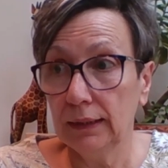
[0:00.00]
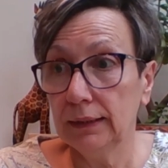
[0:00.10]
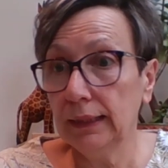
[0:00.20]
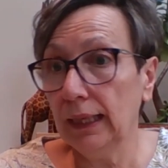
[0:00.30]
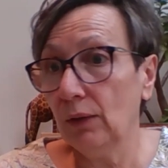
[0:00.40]

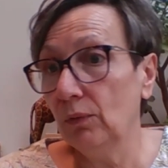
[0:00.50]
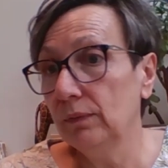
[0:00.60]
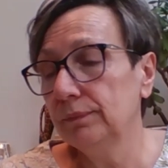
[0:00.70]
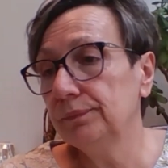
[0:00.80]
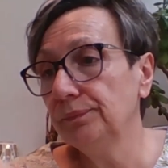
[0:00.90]
Now,
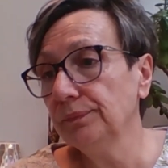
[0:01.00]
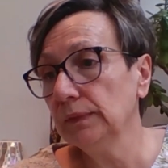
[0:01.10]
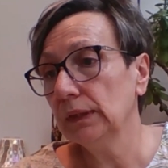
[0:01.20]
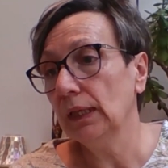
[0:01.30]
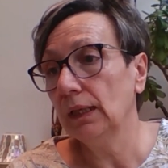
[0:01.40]

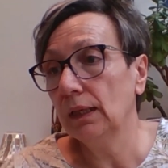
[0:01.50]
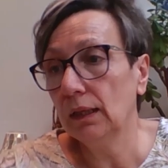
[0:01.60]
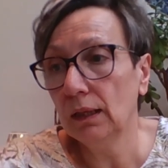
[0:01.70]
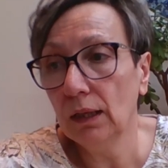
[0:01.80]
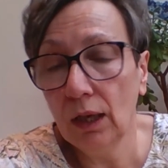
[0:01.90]

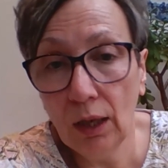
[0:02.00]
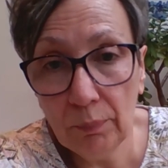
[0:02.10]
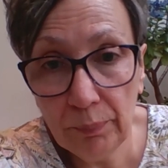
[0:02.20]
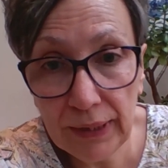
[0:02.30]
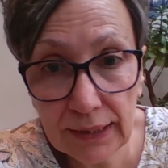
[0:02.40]

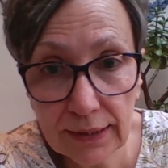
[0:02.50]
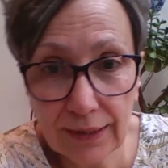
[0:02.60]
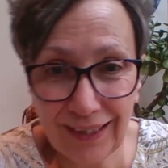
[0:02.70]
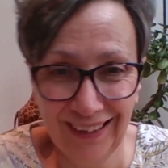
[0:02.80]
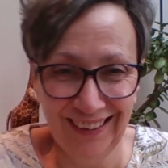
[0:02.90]

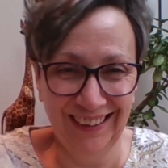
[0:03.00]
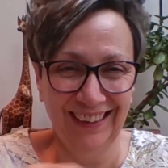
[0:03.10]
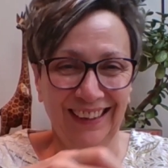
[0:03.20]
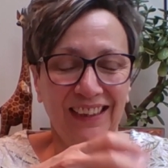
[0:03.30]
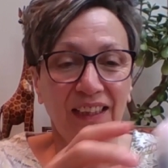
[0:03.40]
armpits
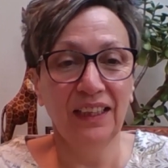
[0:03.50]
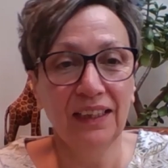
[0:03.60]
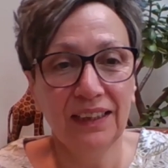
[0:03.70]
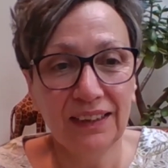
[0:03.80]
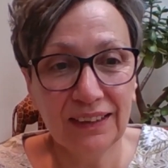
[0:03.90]

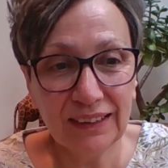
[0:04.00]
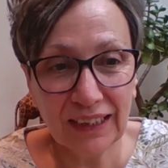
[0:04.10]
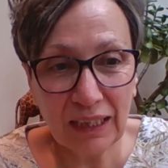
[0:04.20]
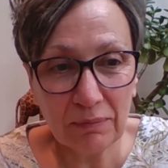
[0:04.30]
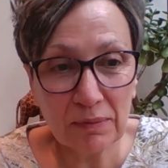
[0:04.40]
to
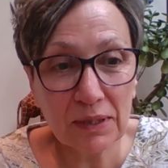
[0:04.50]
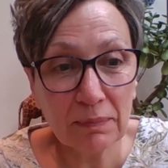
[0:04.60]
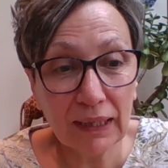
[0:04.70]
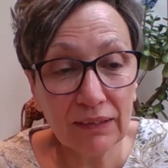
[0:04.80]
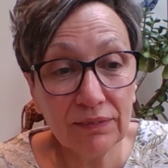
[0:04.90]
keep them
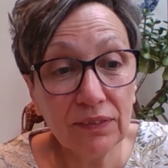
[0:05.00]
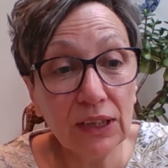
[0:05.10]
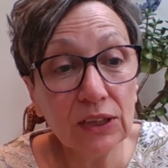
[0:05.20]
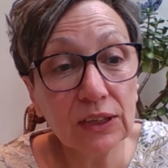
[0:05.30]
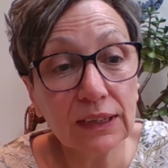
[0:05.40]
smelling
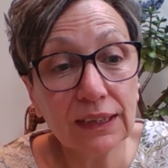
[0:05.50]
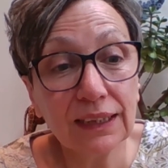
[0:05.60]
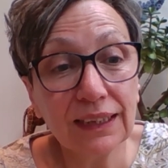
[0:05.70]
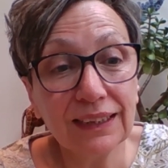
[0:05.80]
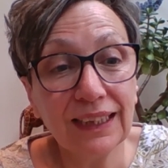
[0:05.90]
fresh.
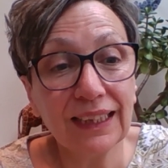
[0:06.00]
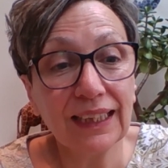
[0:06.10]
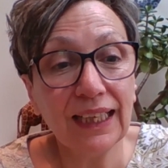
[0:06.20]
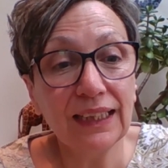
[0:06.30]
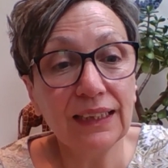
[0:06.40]
Yet
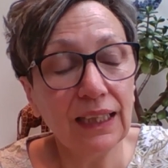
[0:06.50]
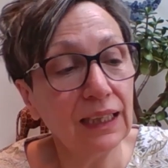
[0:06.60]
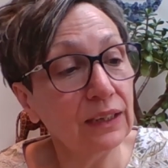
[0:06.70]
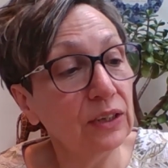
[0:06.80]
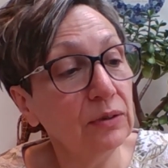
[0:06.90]
again,
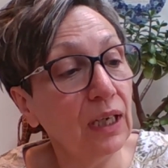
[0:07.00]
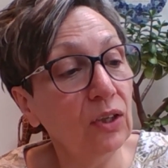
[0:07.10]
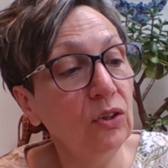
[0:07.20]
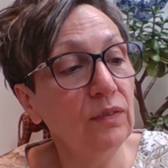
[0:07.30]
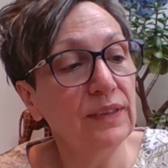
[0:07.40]
I
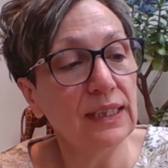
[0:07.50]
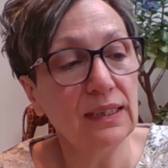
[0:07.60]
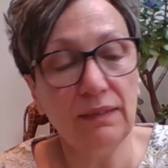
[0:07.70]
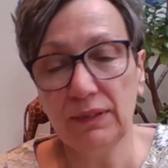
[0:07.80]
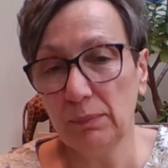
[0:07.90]
love this
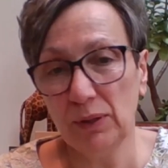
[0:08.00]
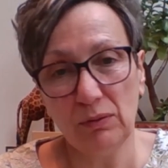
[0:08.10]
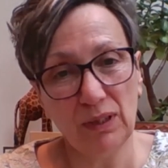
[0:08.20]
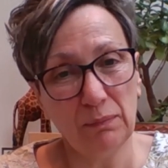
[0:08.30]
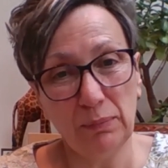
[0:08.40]
Nivea
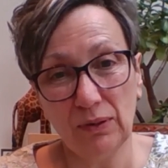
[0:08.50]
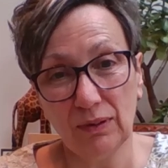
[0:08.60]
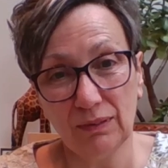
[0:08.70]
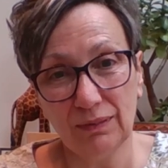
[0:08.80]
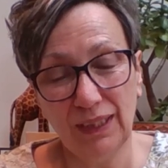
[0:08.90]
Beauty and Pearl.
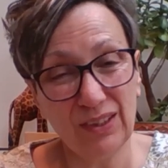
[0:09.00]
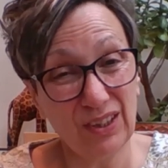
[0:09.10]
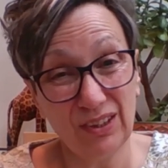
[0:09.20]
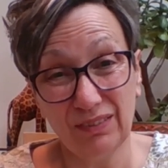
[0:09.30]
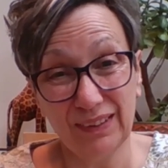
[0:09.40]
I
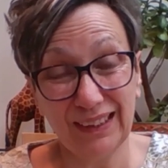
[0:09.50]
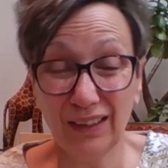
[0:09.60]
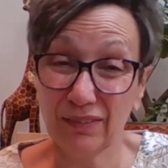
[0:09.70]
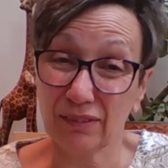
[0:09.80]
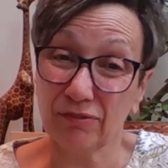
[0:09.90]
just love it. I
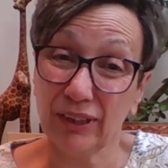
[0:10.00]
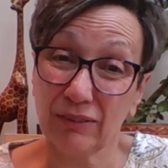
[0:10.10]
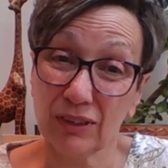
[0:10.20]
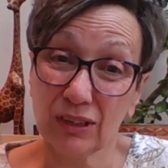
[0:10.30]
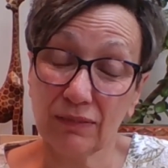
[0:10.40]
love the
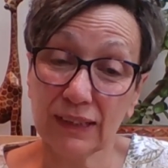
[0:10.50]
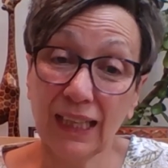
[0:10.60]
fragrance of it.